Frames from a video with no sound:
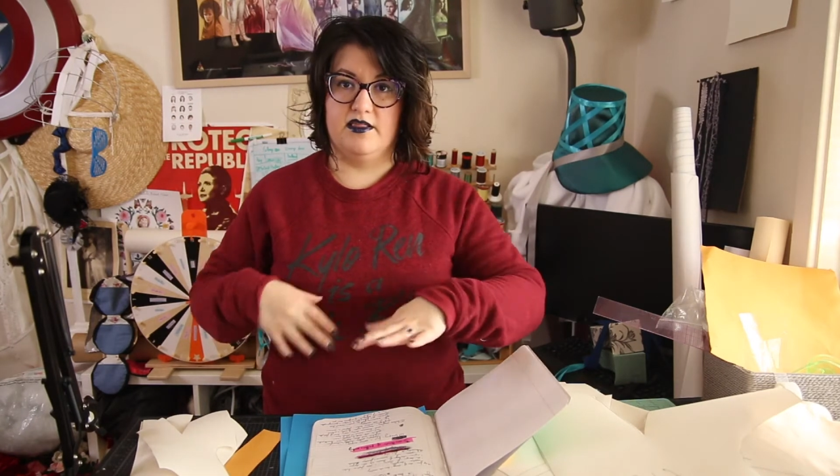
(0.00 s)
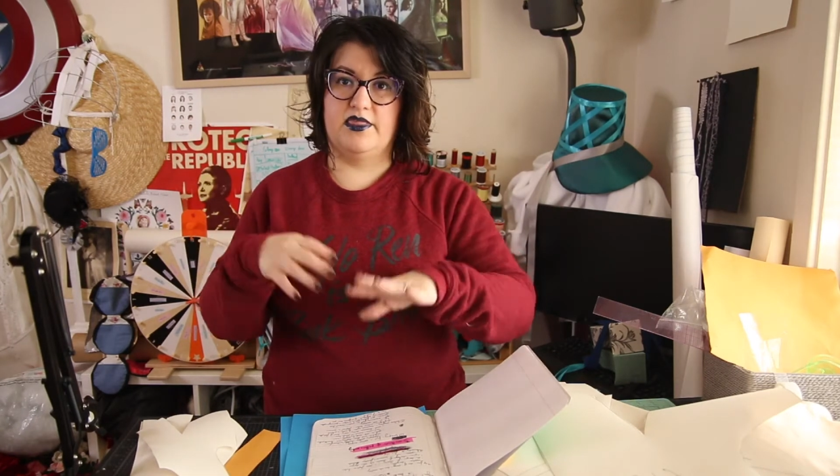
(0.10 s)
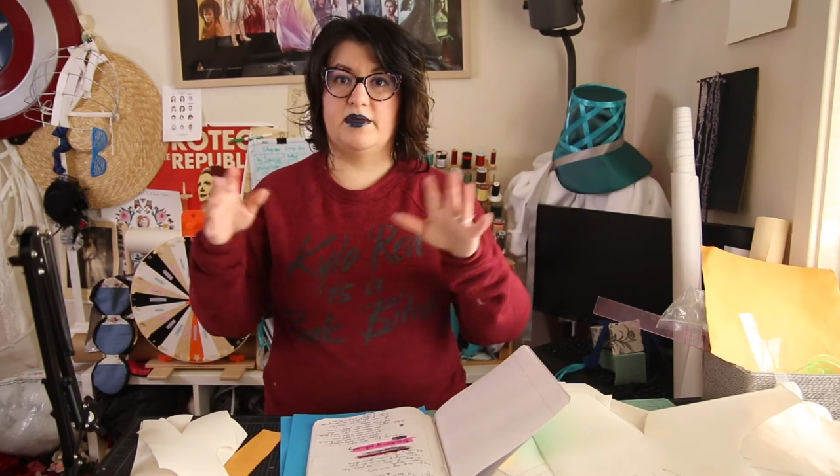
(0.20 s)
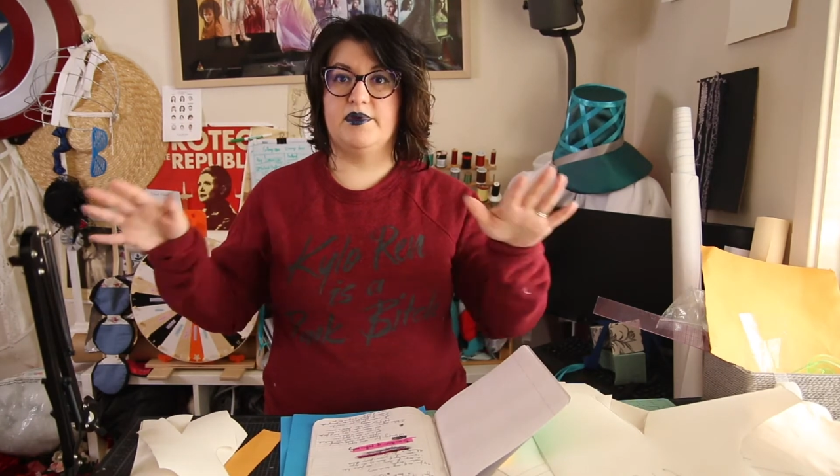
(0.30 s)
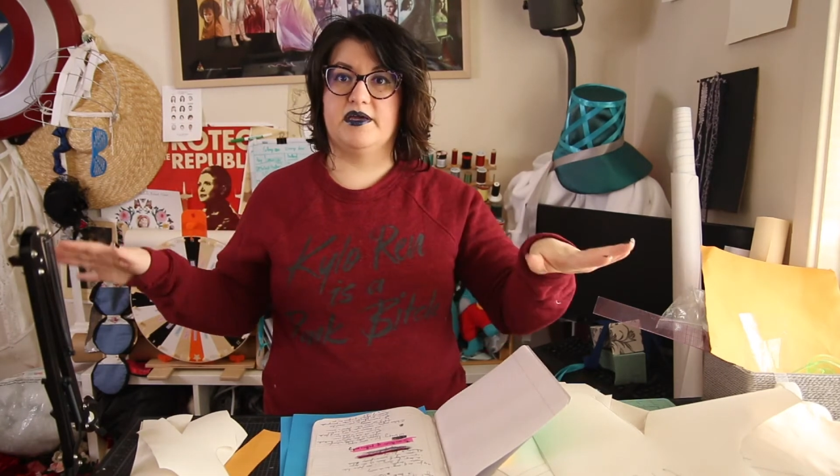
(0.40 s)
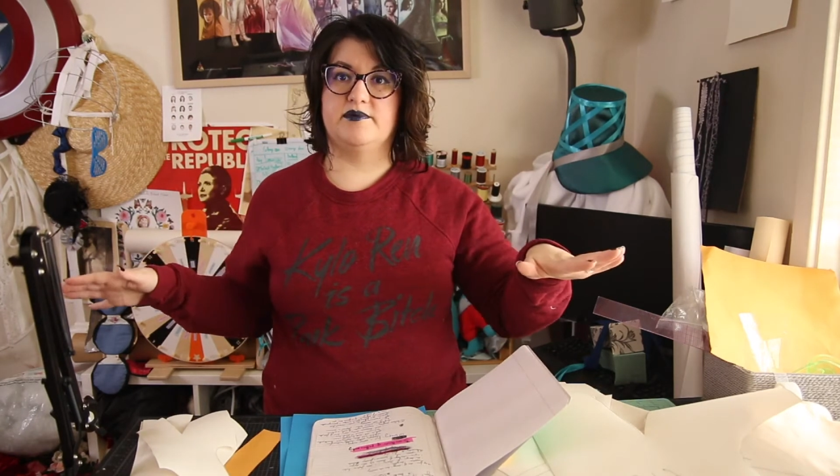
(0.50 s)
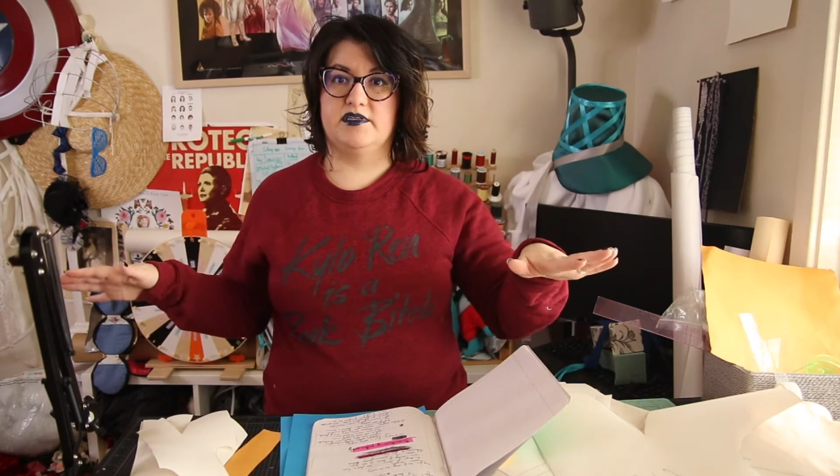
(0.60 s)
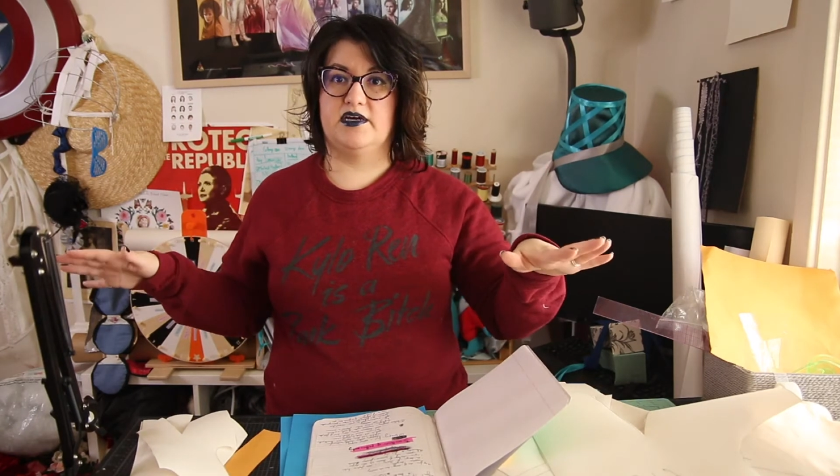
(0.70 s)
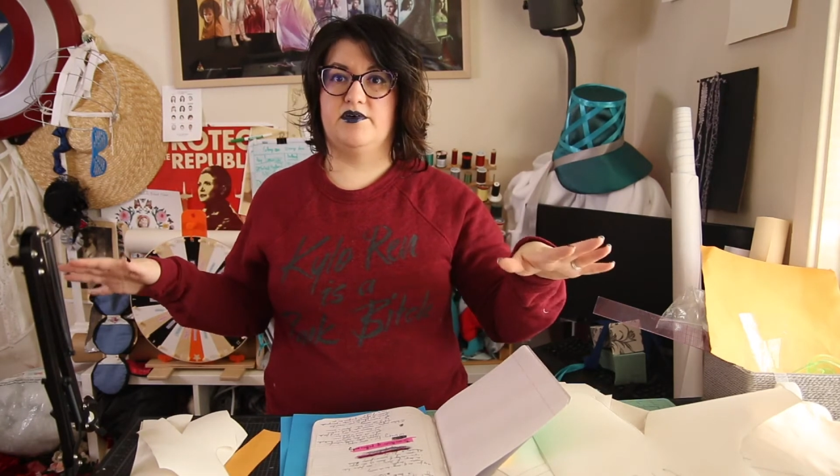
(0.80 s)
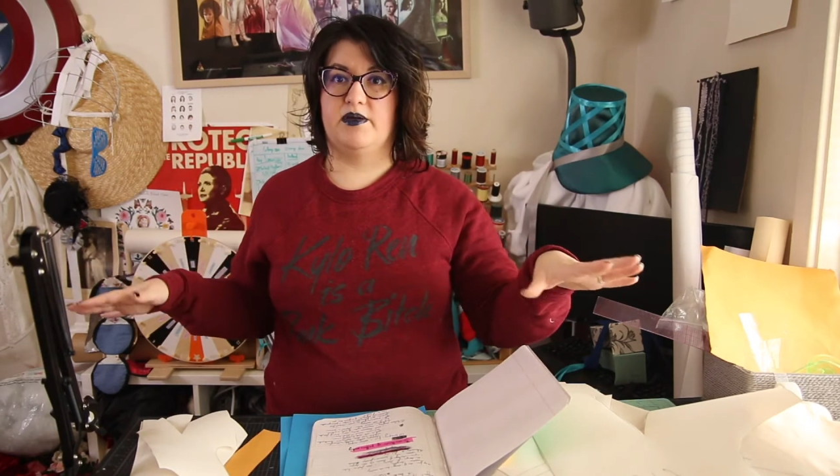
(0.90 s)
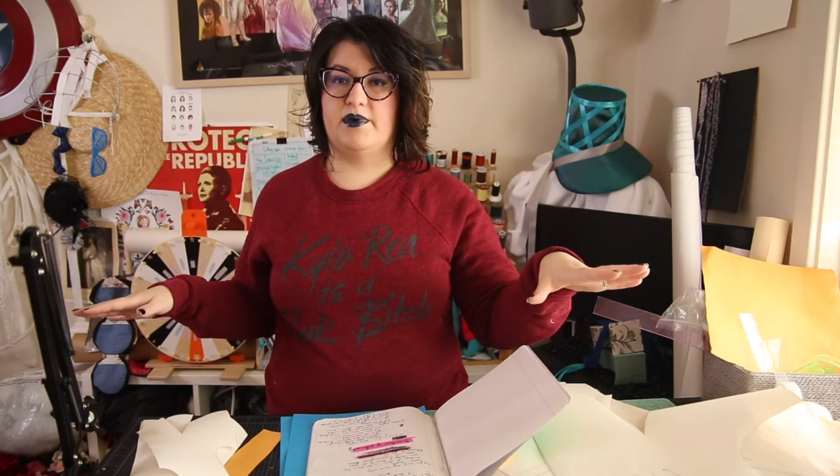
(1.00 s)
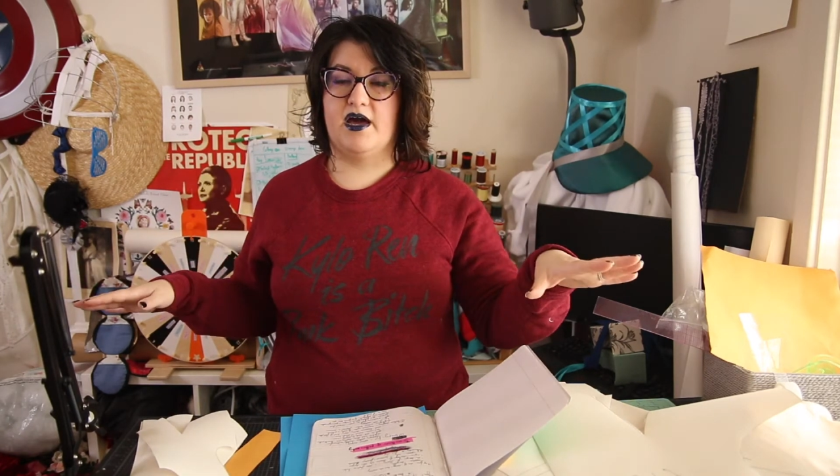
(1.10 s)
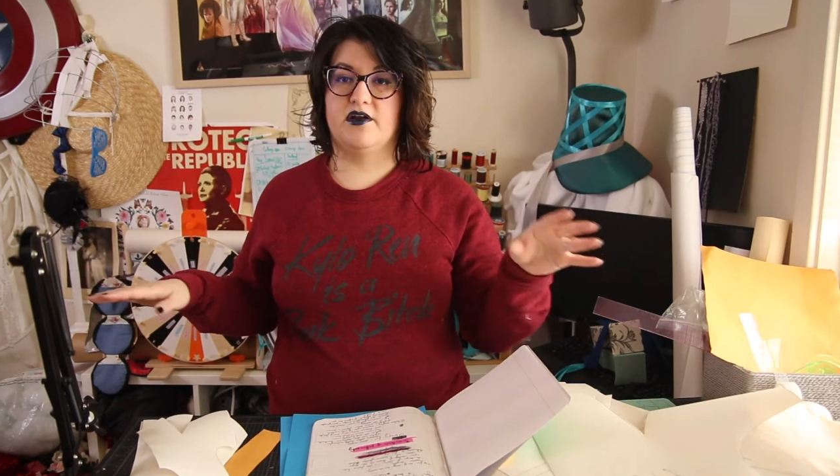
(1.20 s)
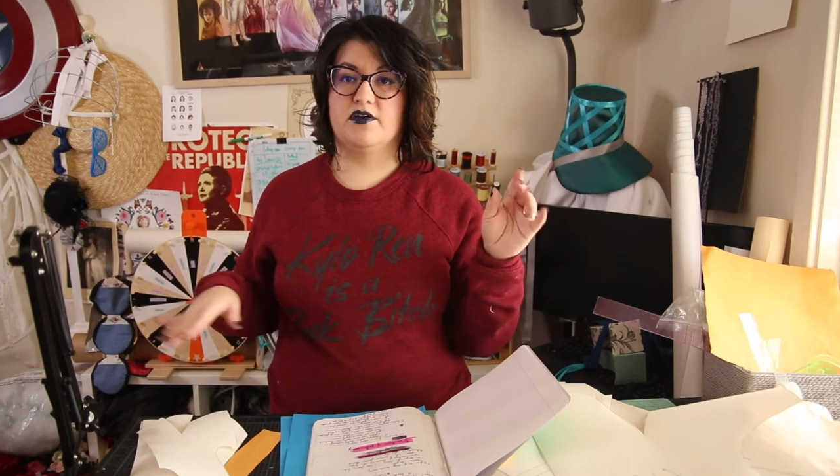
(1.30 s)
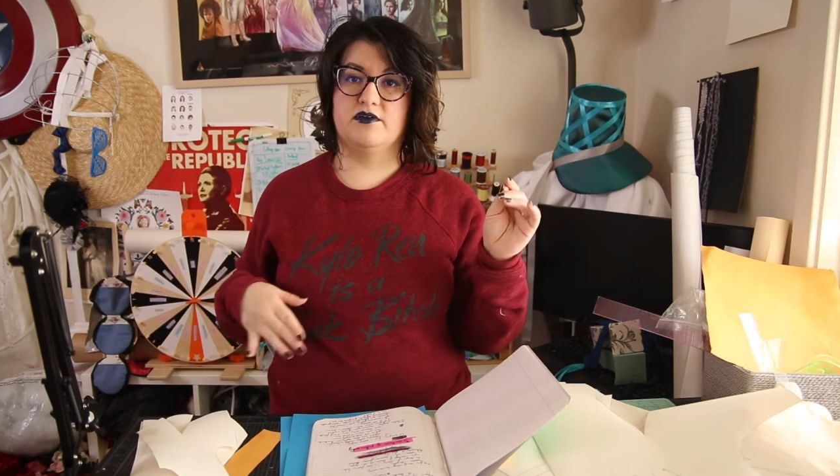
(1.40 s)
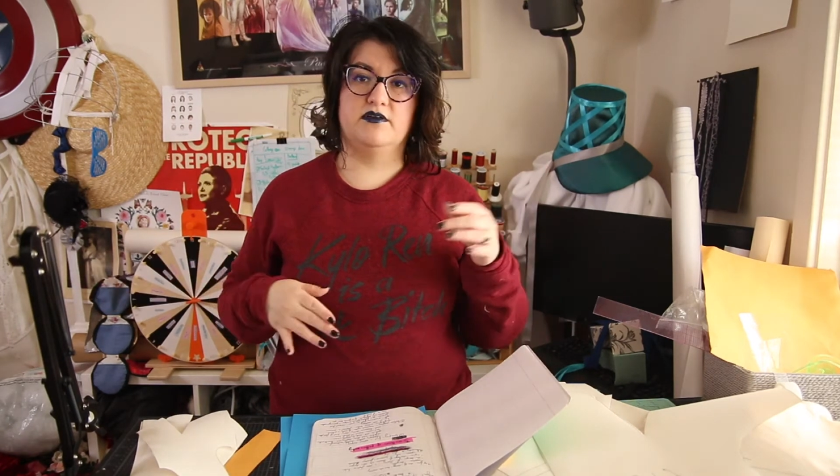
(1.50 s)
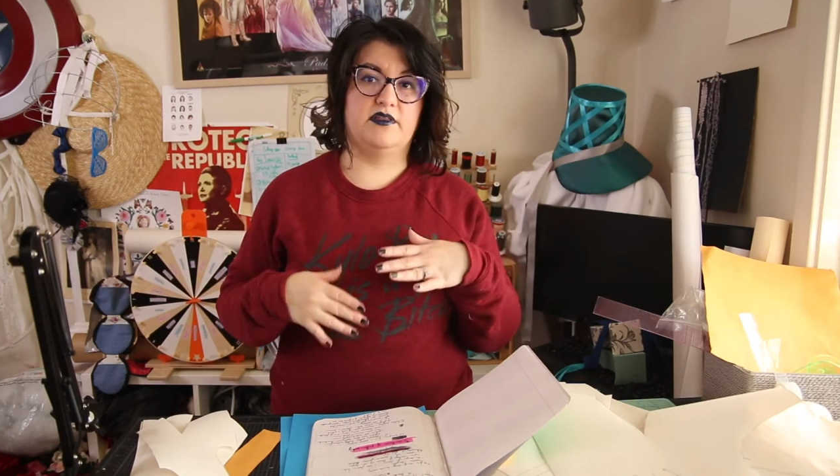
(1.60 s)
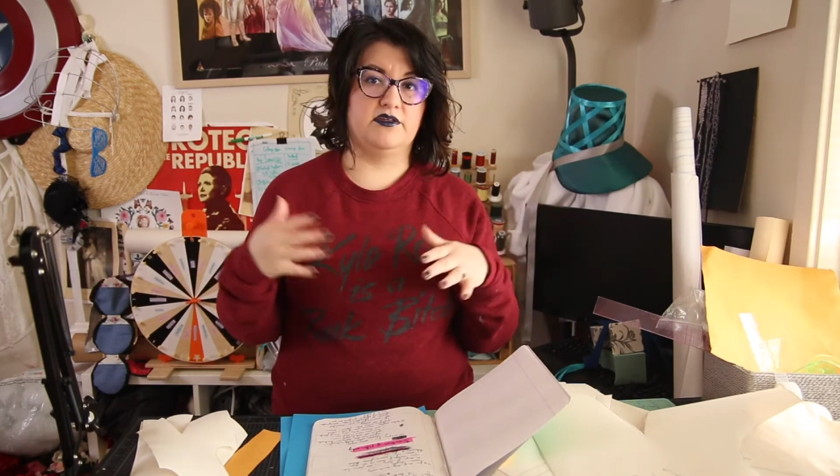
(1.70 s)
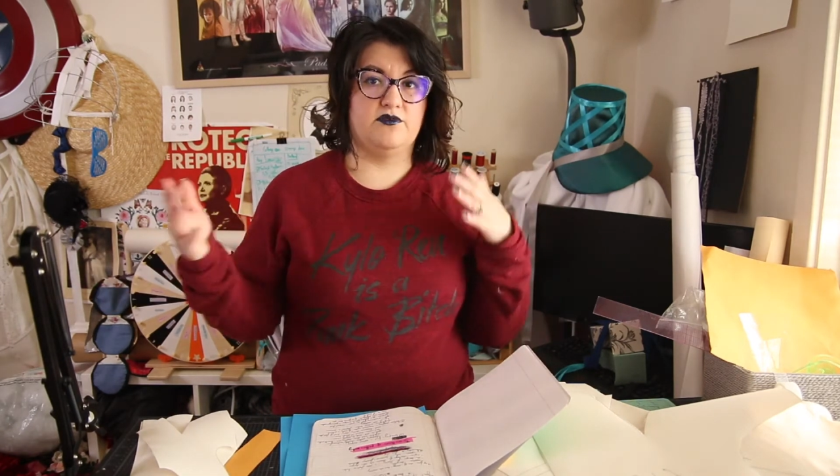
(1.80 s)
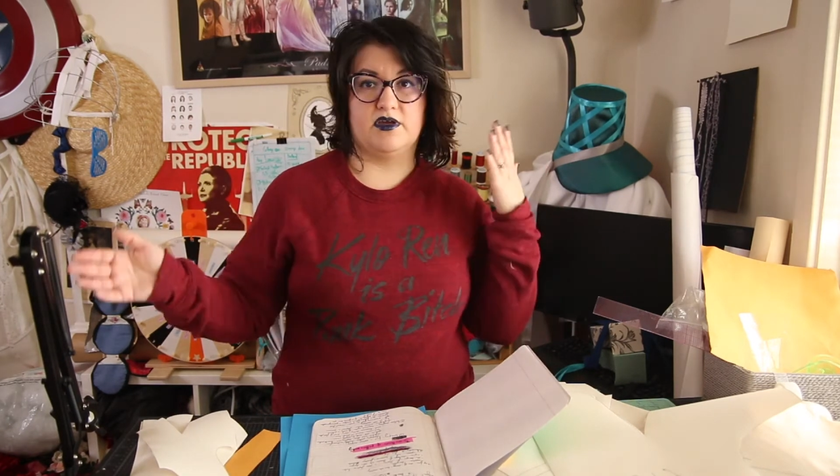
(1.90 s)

that becomes now a pattern that